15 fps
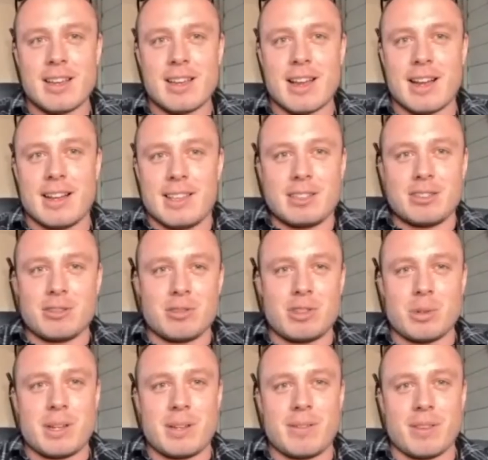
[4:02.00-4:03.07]
and then
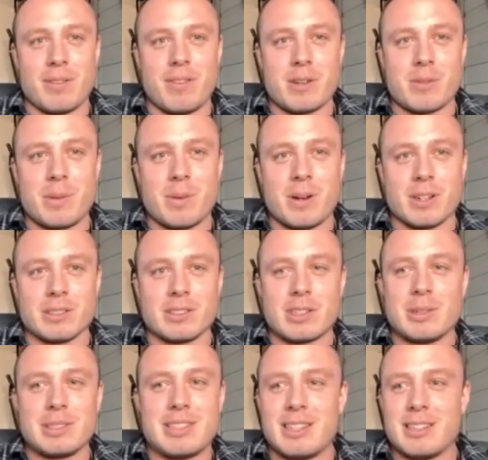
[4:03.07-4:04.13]
do whatever the fuck we want.
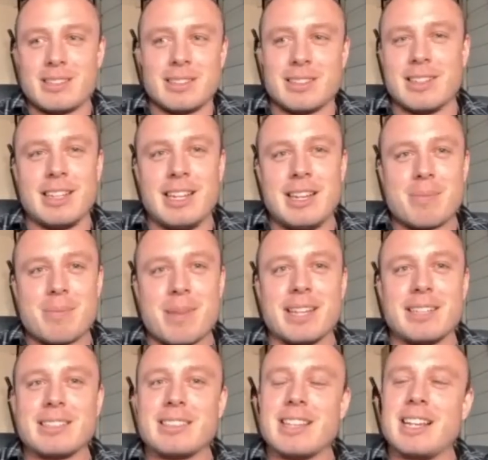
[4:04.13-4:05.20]
So it doesn't
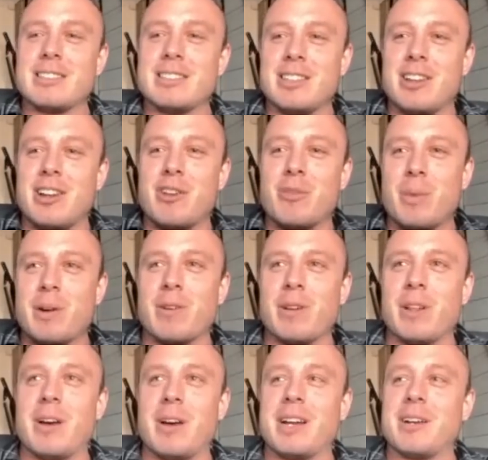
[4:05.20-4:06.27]
makes sense. We're
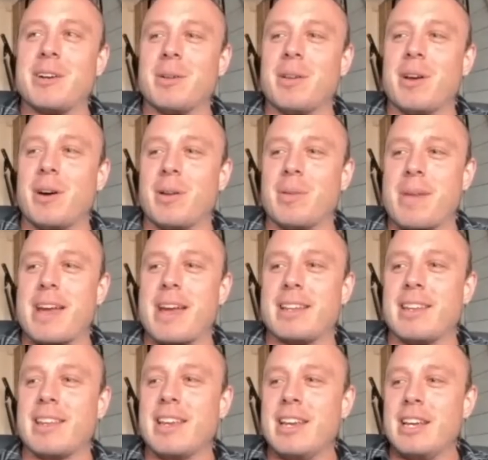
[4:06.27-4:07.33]
relying on
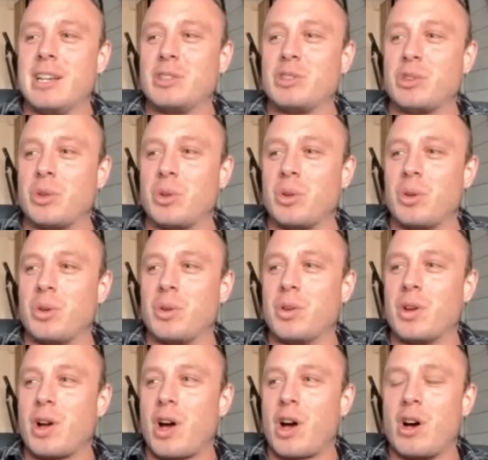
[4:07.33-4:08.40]
men to
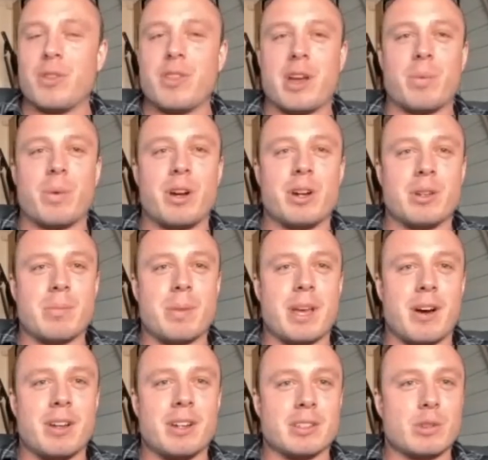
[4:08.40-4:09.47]
hold their word and be
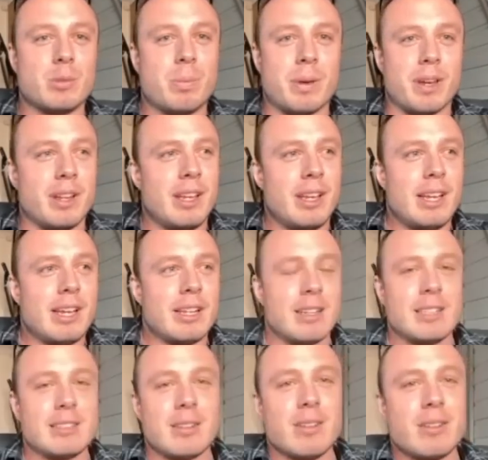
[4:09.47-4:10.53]
honest, but
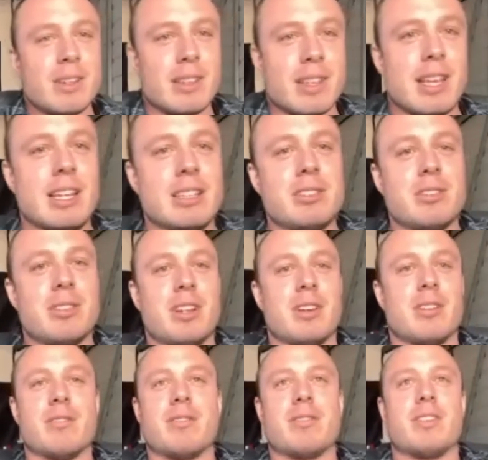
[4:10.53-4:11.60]
let's look at the history
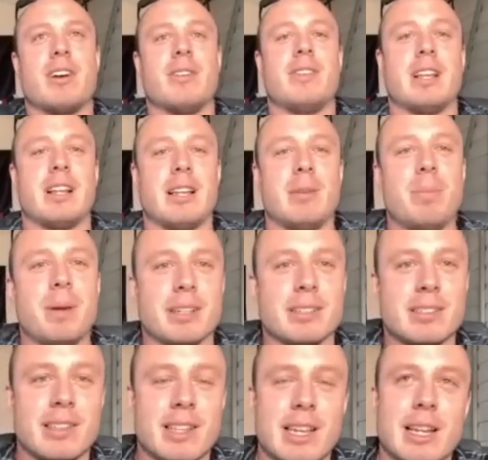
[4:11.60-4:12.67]
of the
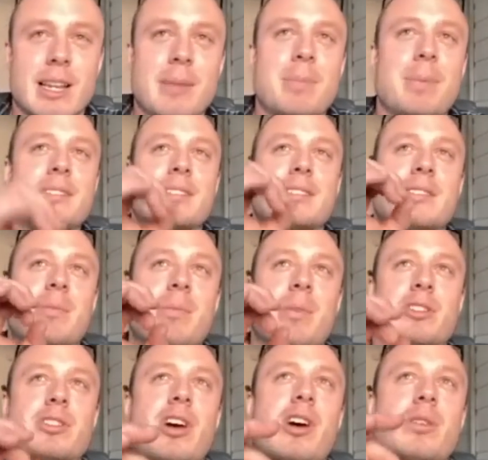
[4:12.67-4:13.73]
Olympics. The Olympics is the
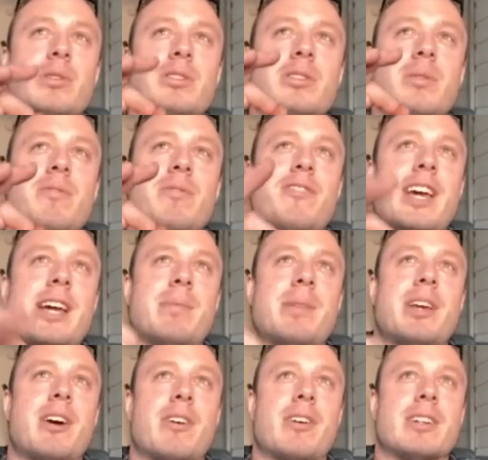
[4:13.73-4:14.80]
most wholesome,
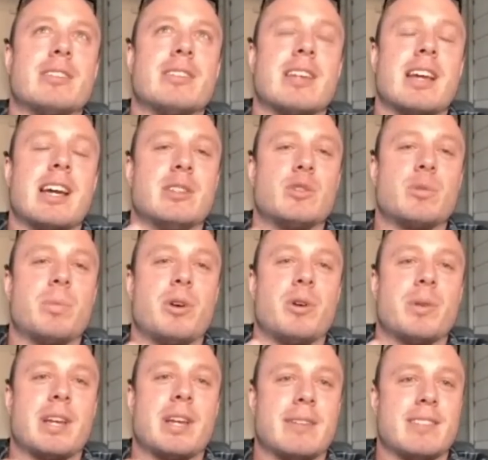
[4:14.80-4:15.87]
family-orientated
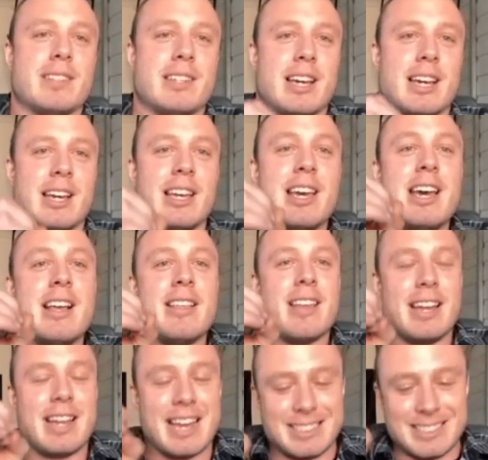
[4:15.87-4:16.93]
sport we have today
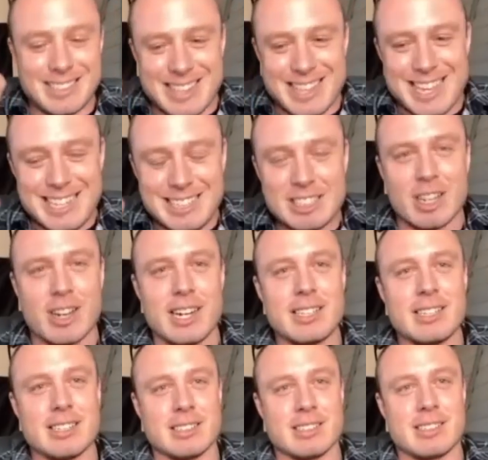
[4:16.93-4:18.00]
that has the
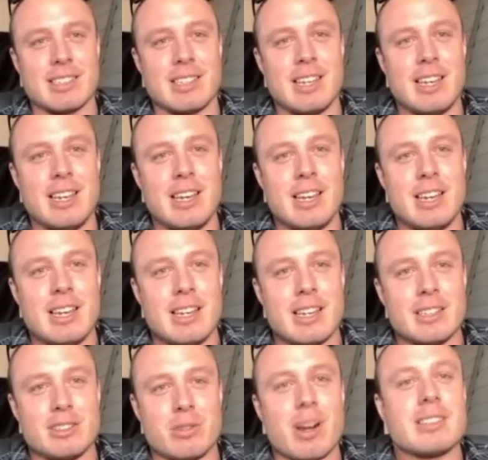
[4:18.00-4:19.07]
tightest
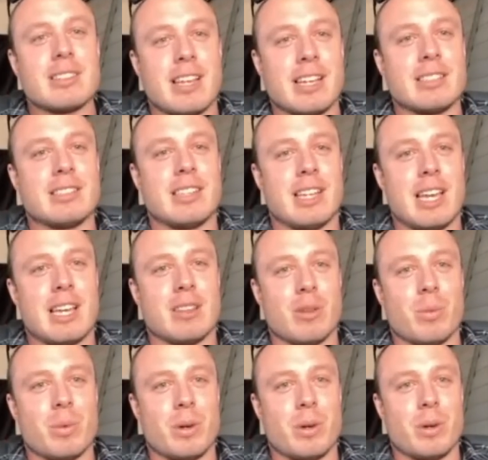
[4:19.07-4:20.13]
drug testing in the
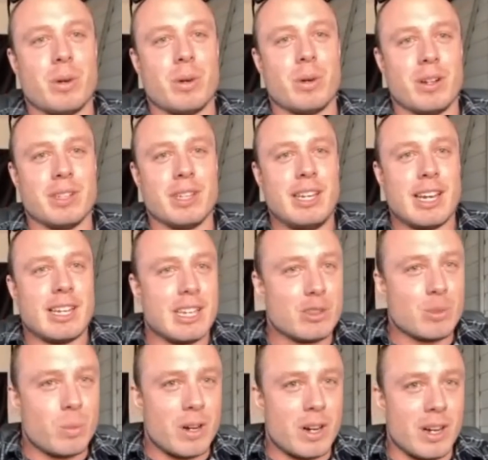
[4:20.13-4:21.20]
world.
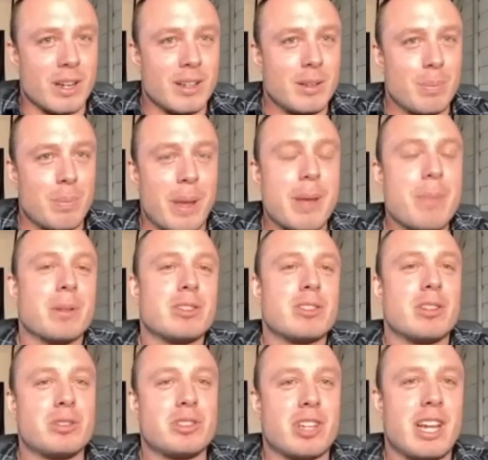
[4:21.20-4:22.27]
And guess what?
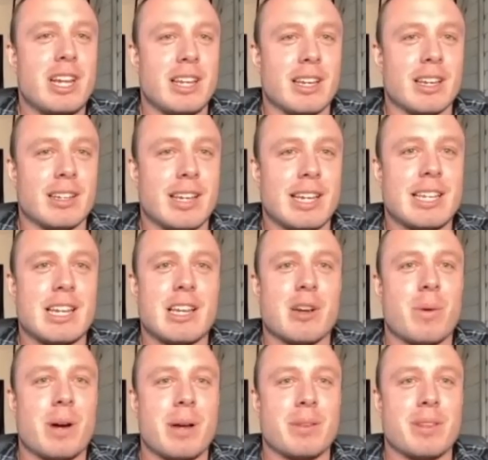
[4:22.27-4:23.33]
People are still cheating it and
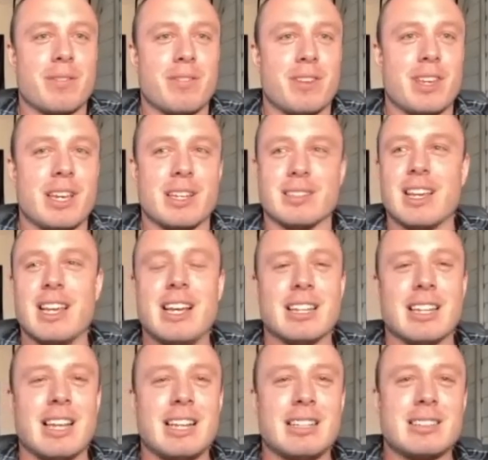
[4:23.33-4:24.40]
getting away with it for years.
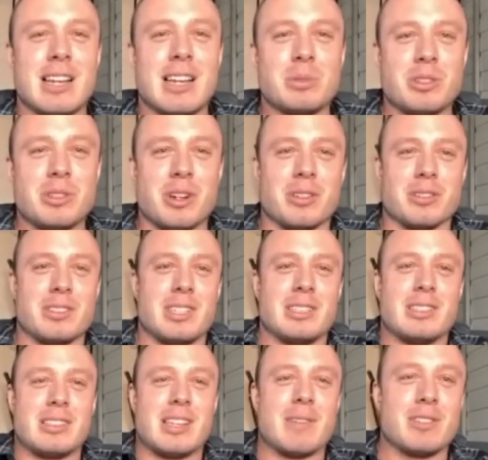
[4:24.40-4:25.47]
Lance Armstrong
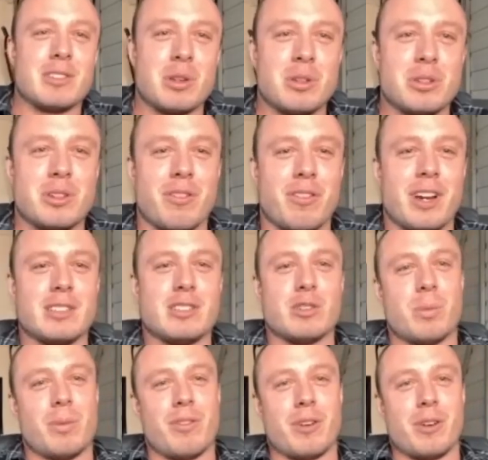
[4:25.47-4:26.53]
did 7 Tour de France
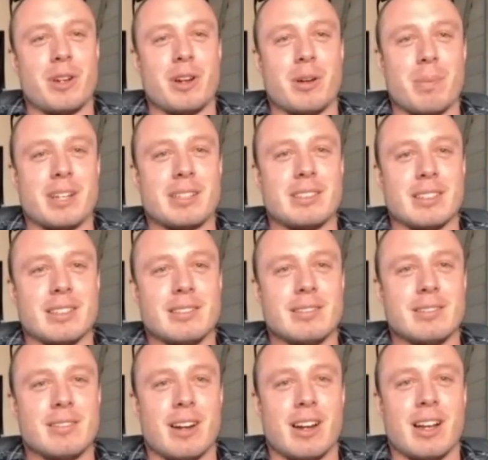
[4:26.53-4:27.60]
before he got busted,
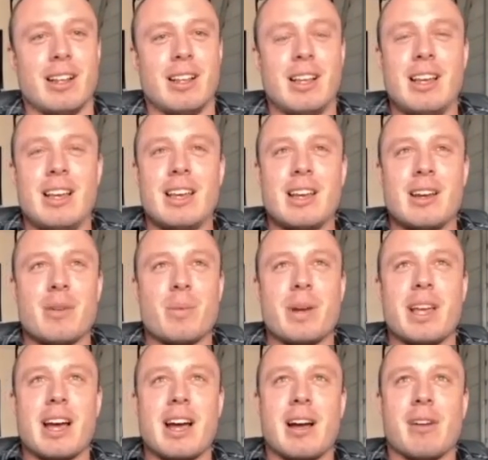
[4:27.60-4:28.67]
right? We
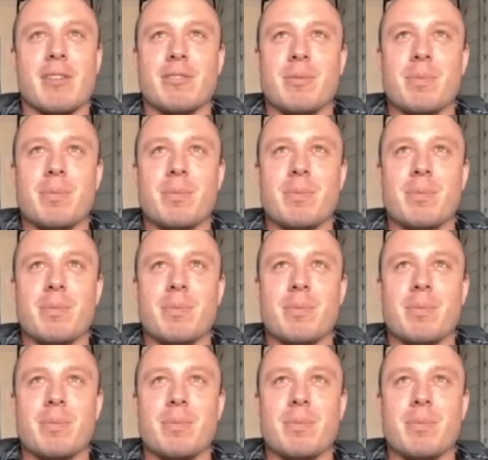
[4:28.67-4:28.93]
have